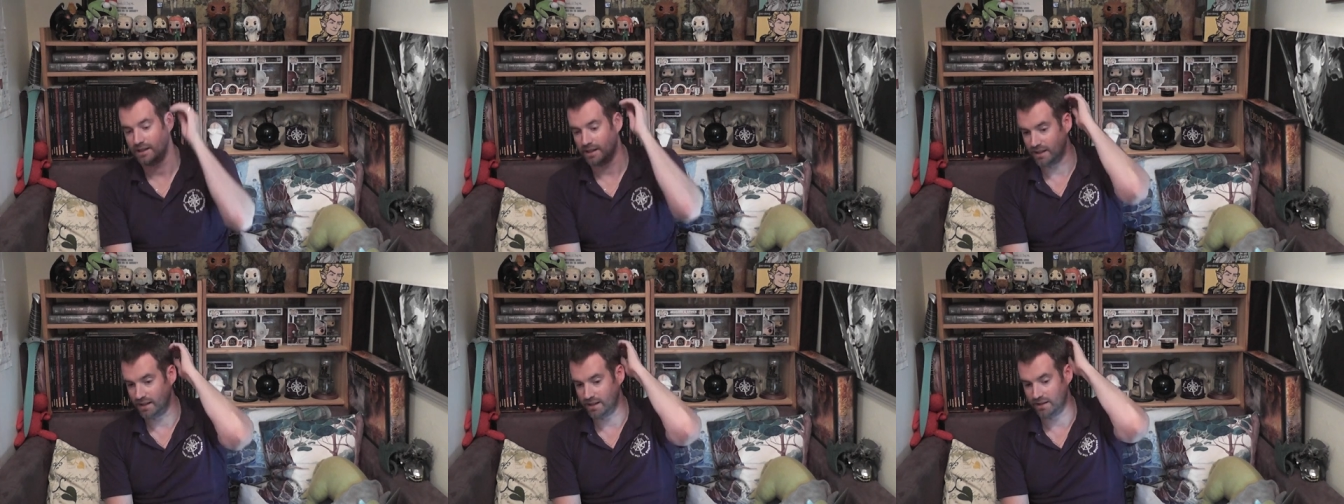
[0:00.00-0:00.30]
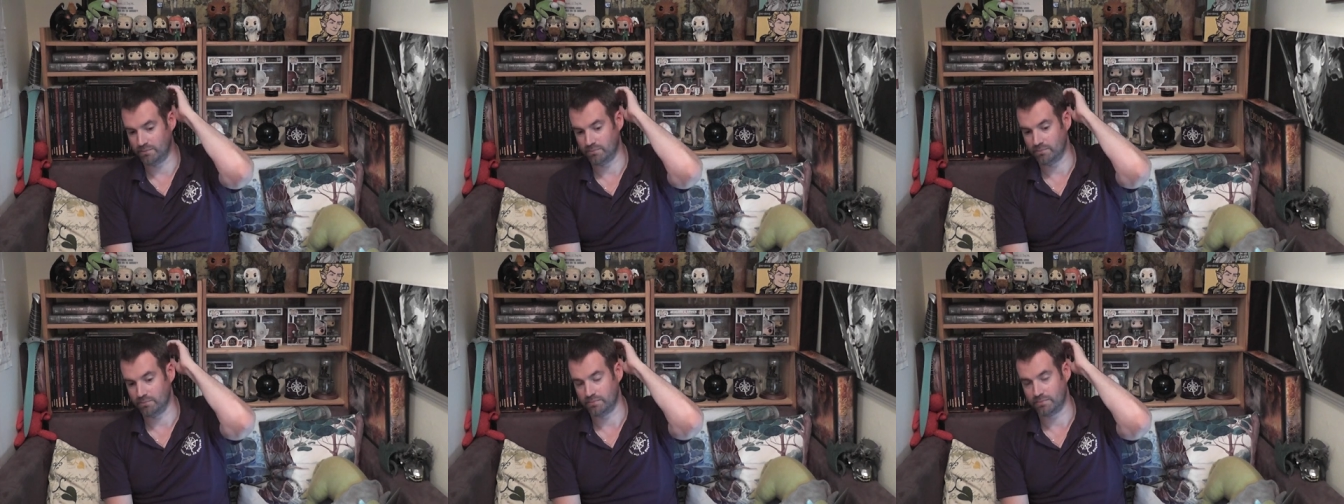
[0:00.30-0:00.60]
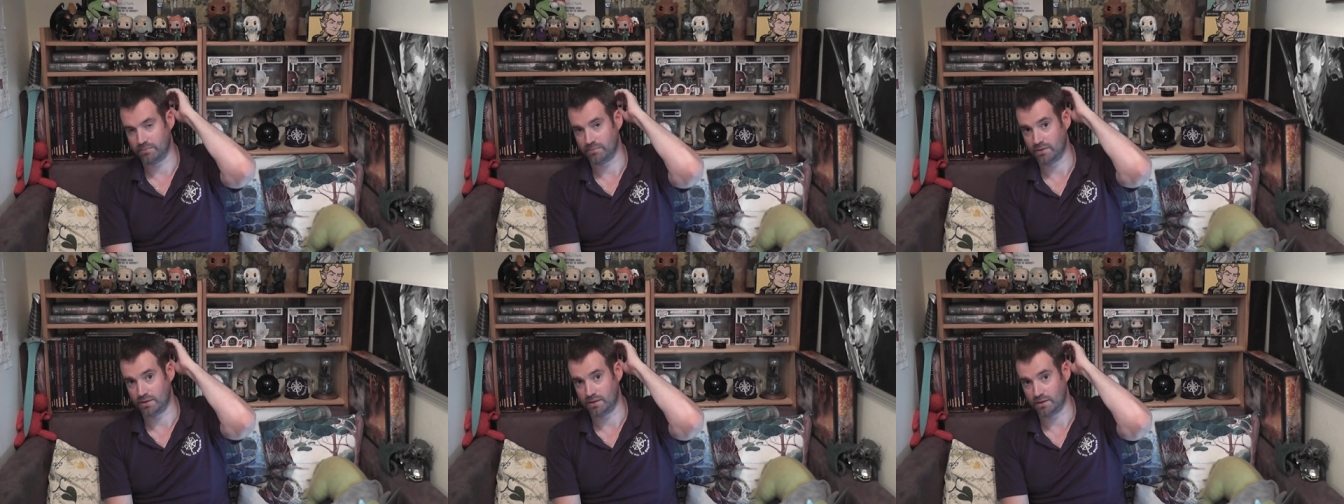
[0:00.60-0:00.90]
um,
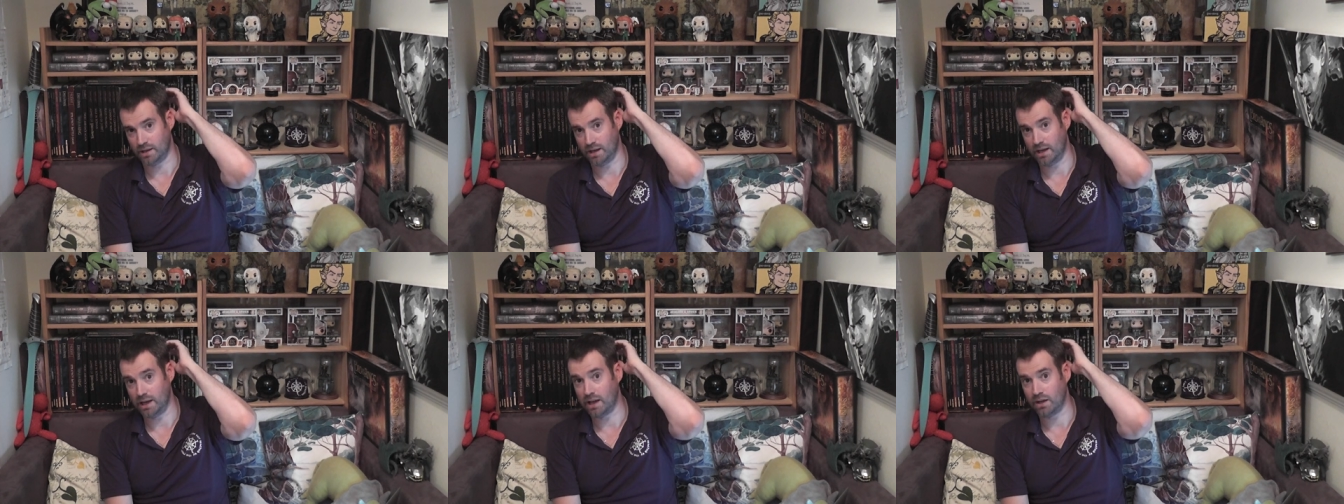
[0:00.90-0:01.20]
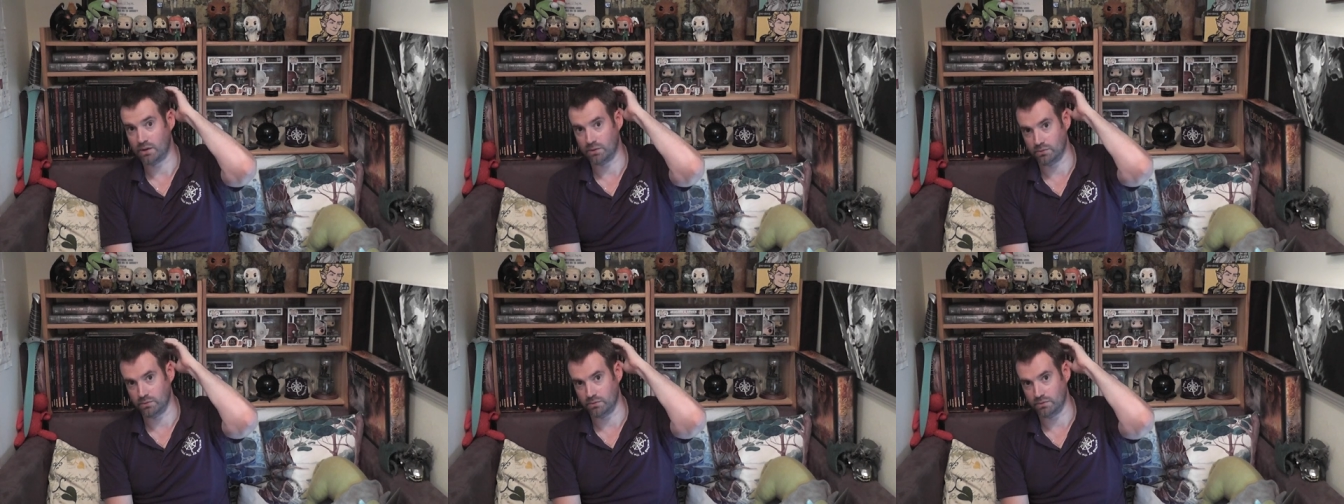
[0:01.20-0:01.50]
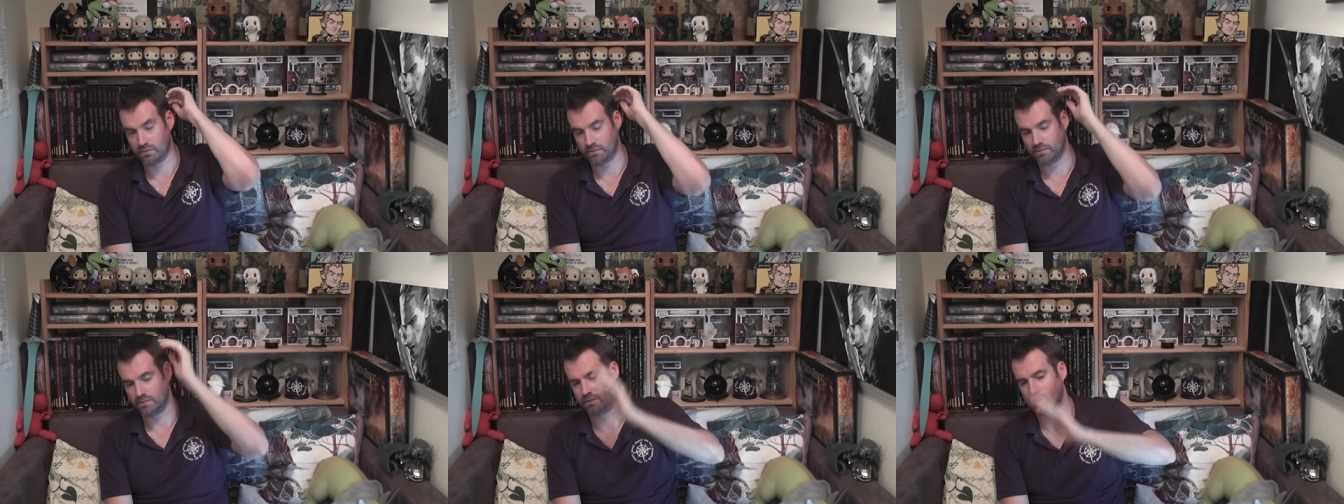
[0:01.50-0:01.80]

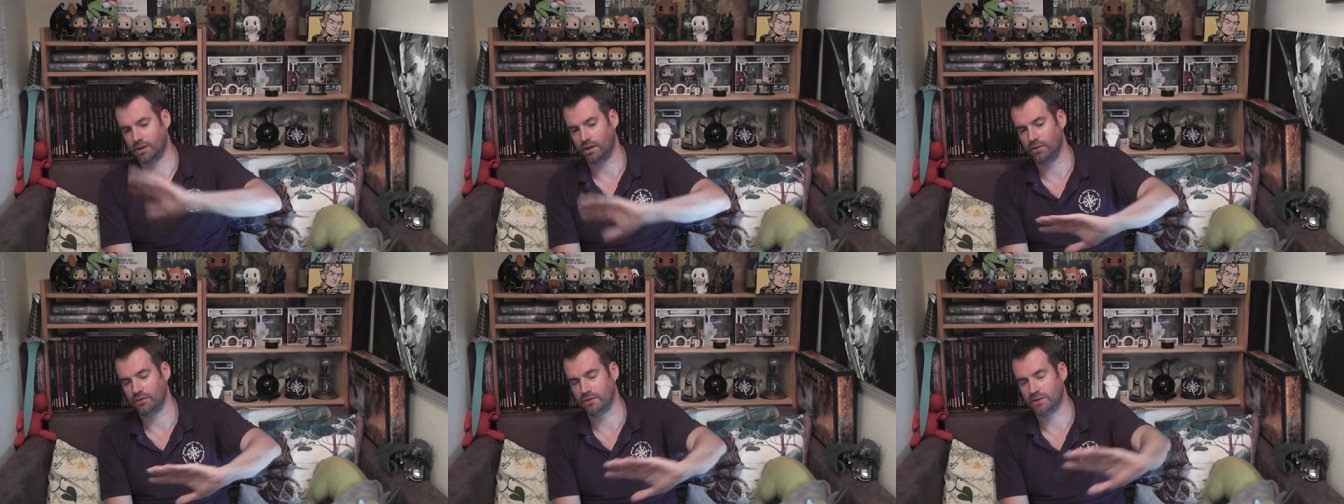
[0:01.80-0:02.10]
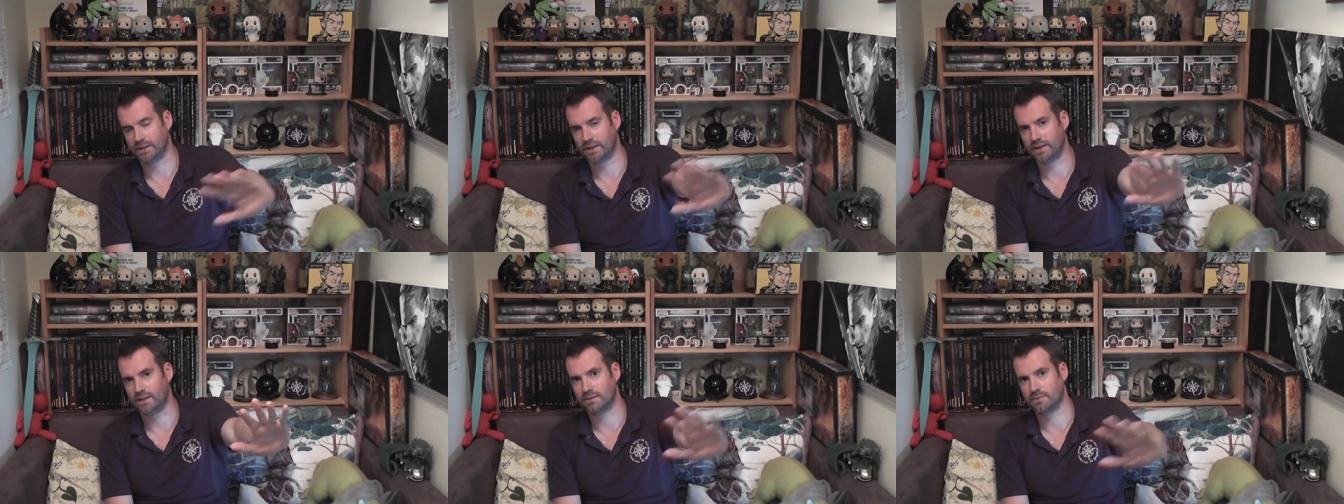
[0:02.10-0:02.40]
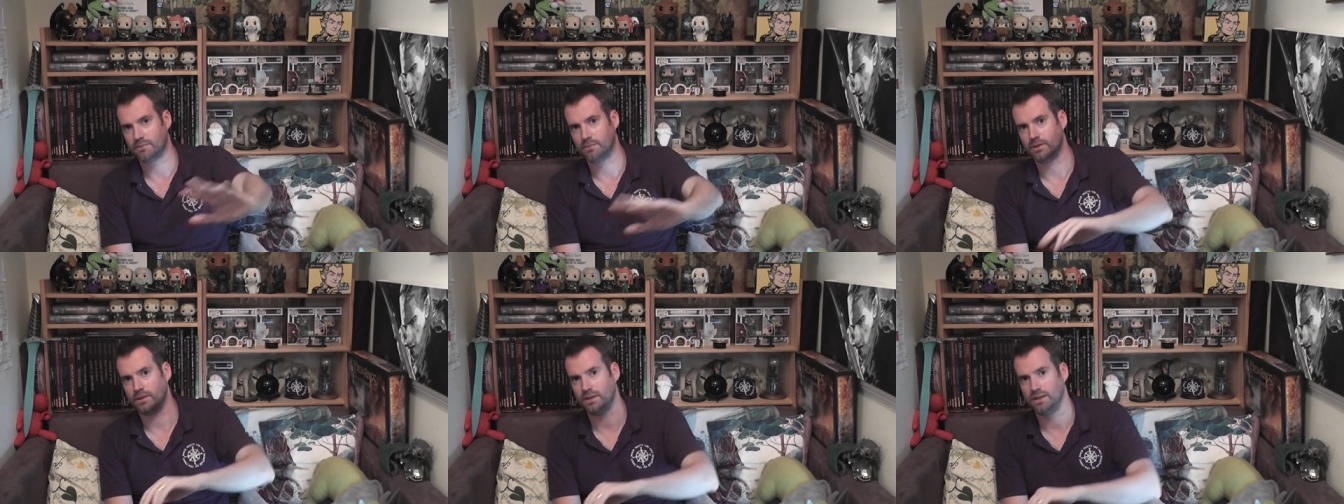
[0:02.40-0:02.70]
alone
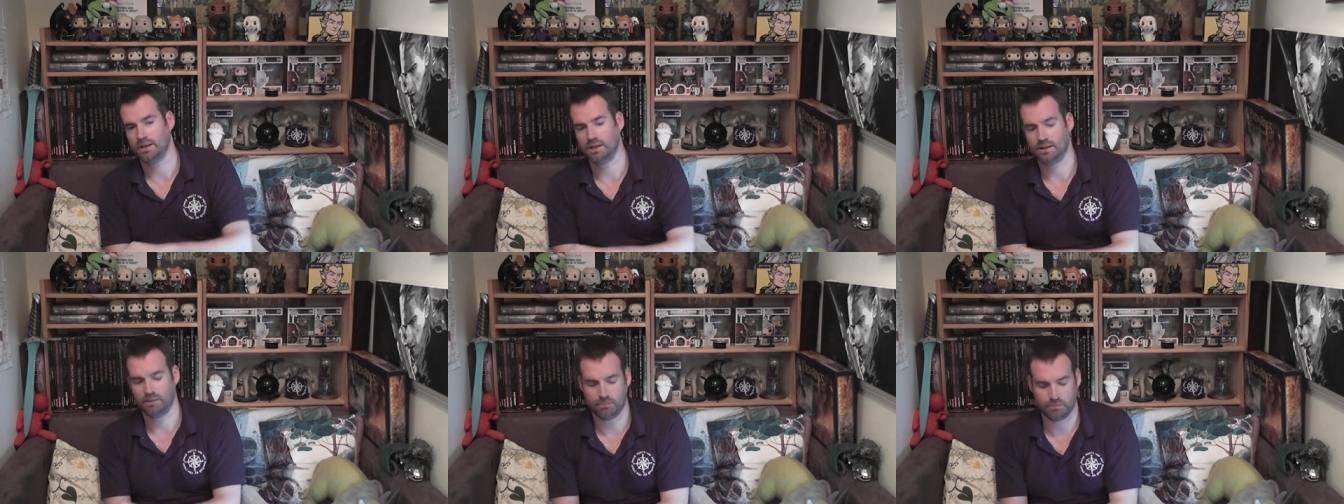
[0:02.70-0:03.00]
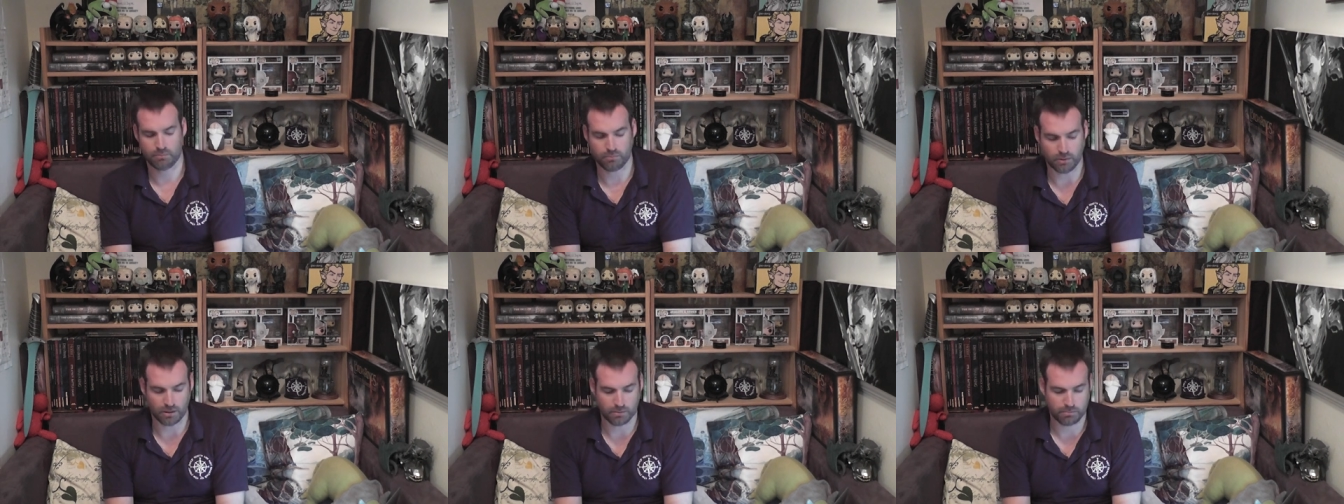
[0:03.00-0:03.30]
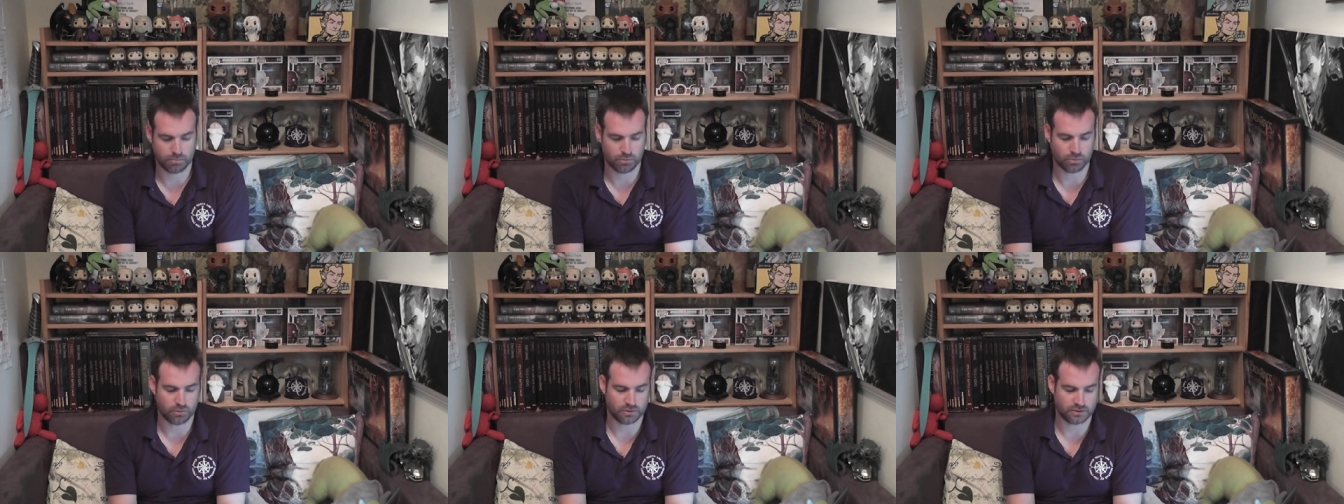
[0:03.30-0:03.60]
overtakes my um, my
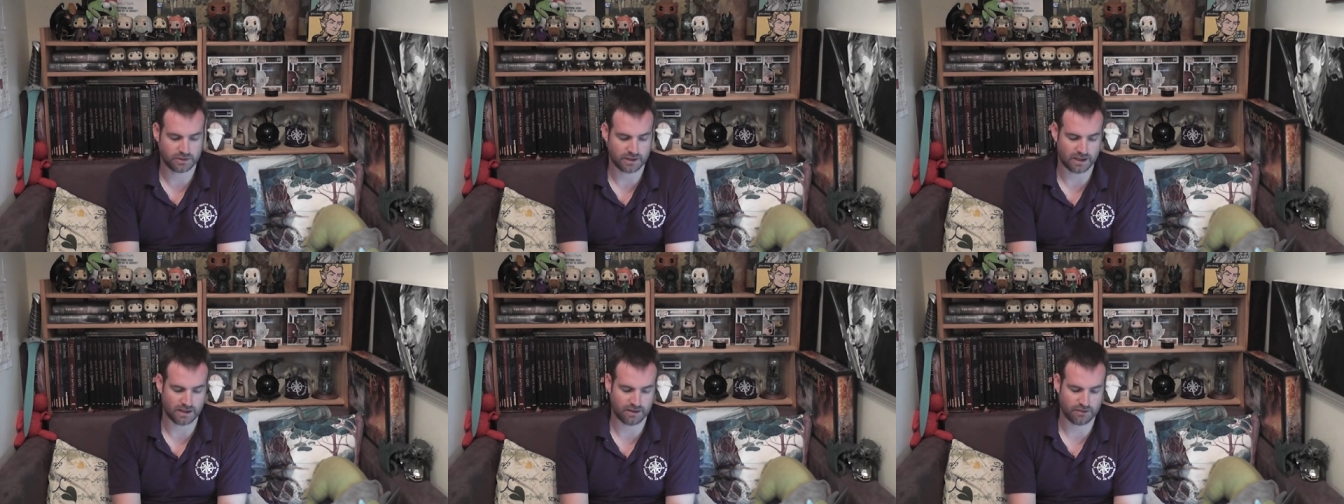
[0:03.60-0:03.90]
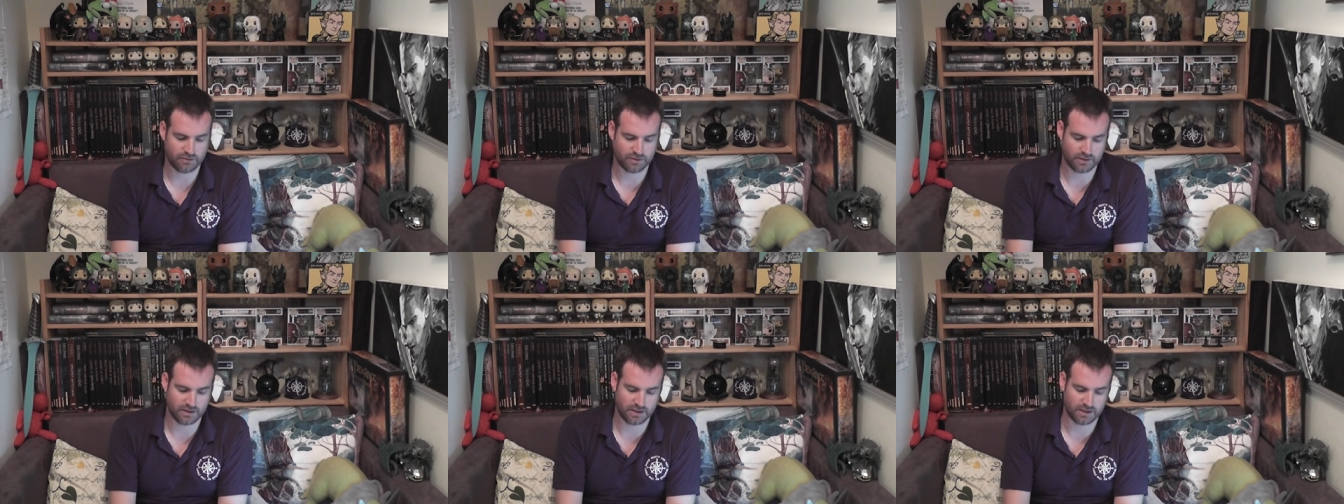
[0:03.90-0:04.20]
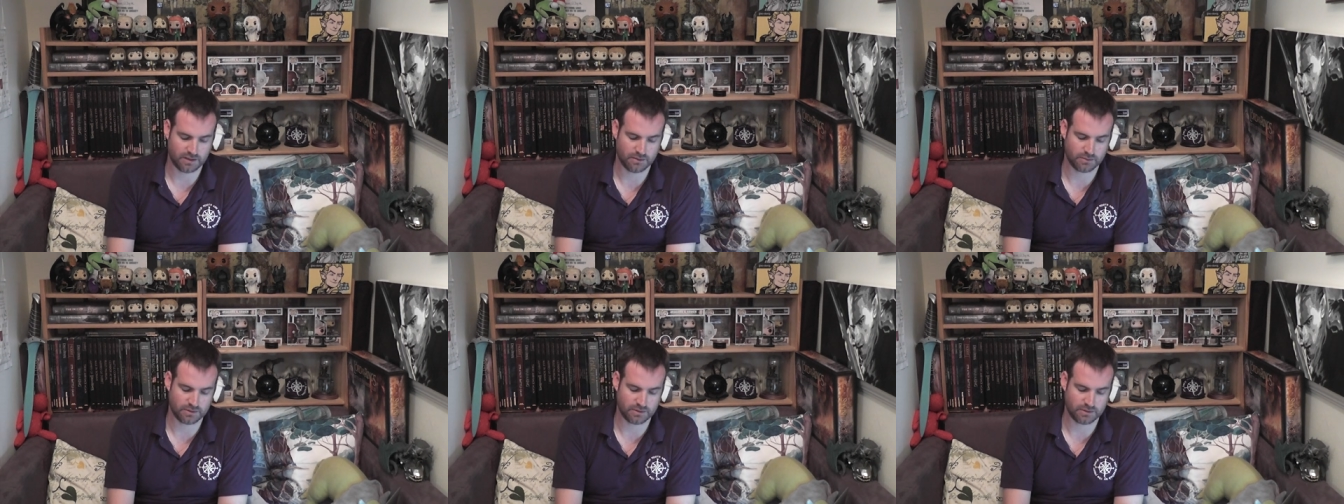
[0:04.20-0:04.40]
bought tally for the year,